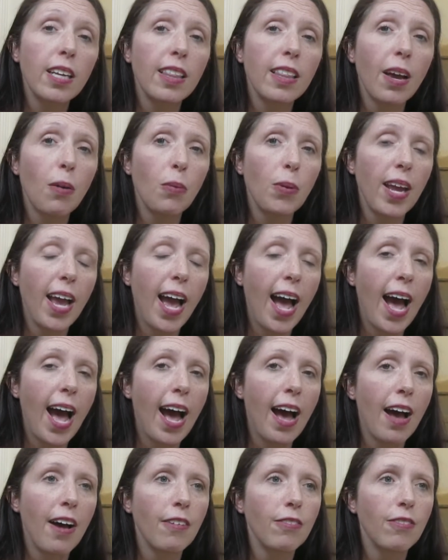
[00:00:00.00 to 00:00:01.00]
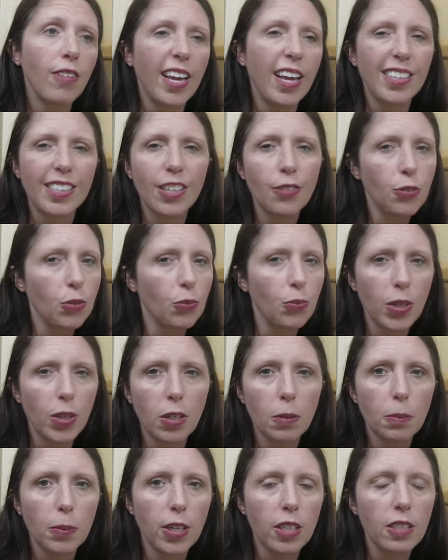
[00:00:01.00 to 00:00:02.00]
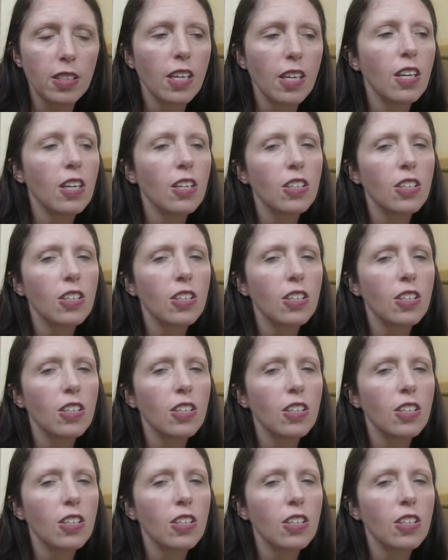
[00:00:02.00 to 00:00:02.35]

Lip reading: that we have, like different reader books.